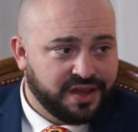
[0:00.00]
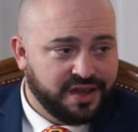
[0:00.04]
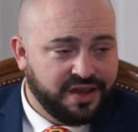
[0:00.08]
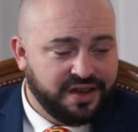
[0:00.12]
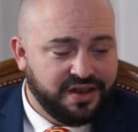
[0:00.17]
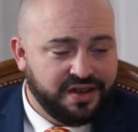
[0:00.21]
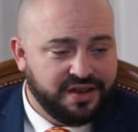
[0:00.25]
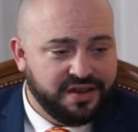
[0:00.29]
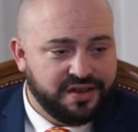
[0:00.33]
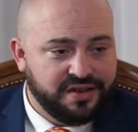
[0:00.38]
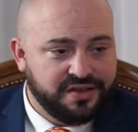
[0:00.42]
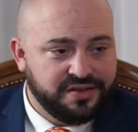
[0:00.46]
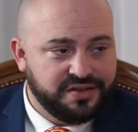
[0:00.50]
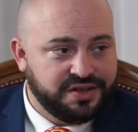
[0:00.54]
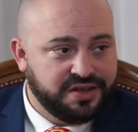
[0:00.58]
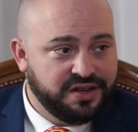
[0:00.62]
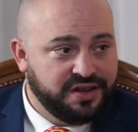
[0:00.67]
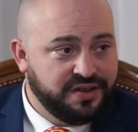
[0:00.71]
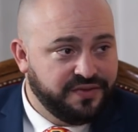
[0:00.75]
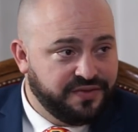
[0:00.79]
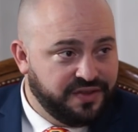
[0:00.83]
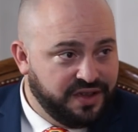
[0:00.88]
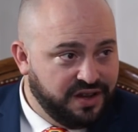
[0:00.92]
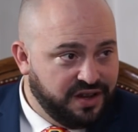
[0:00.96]
to
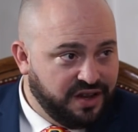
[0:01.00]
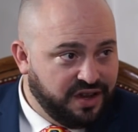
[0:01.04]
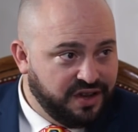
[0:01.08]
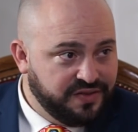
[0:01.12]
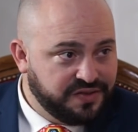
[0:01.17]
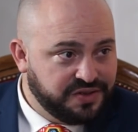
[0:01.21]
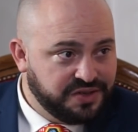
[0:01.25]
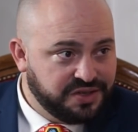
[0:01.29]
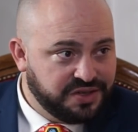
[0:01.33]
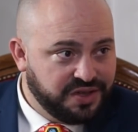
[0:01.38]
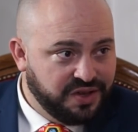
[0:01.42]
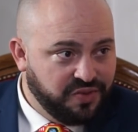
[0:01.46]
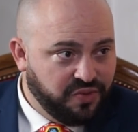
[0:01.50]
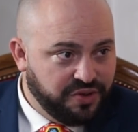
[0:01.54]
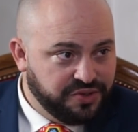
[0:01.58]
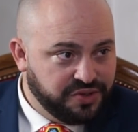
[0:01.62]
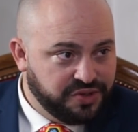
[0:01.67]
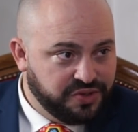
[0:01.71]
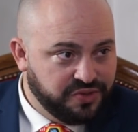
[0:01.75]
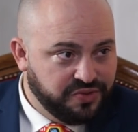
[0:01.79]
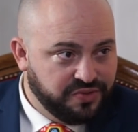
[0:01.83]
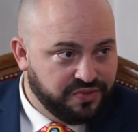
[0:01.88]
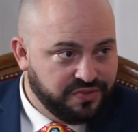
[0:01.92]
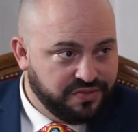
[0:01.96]
live their lives as they
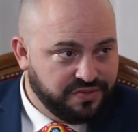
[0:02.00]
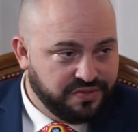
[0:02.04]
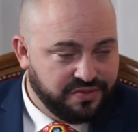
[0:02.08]
want to.